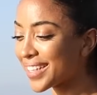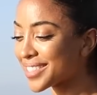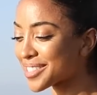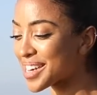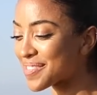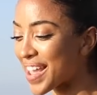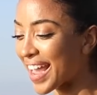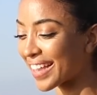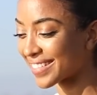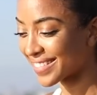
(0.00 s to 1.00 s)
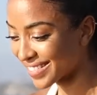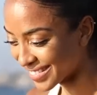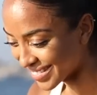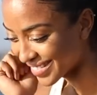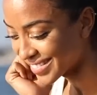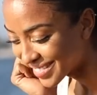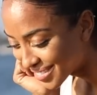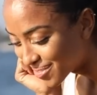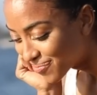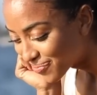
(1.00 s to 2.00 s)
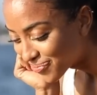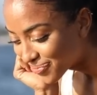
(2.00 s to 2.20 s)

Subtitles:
letting her know that she arrived safely